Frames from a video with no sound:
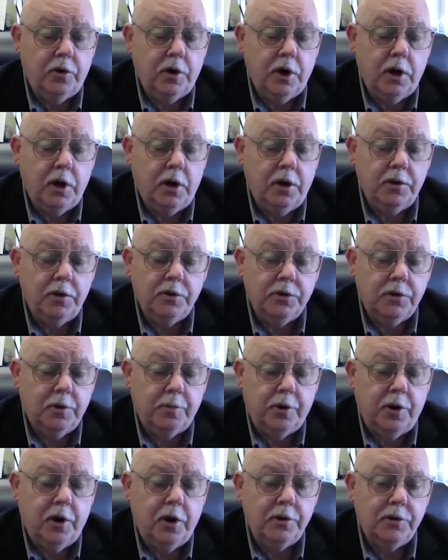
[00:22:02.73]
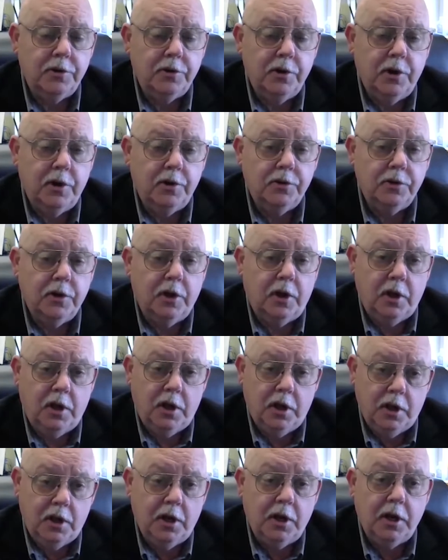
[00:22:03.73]
us, the process, a
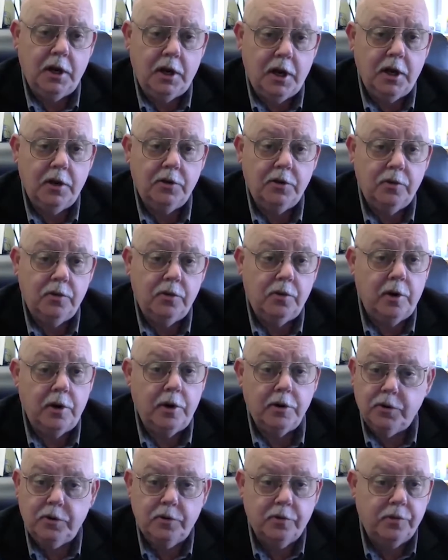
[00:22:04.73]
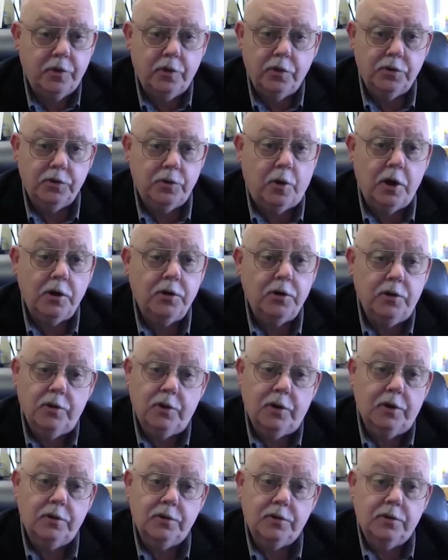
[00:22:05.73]
lot like it has for the rest of the folks watching
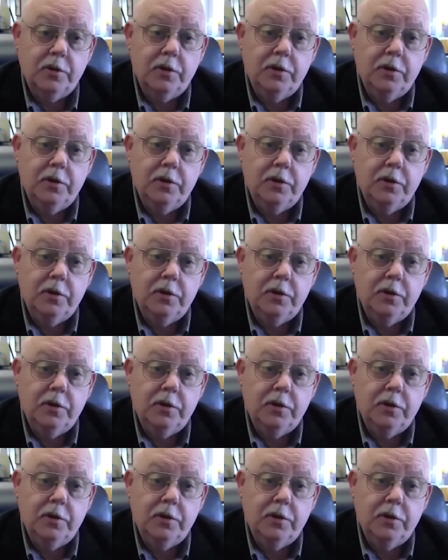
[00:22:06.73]
this.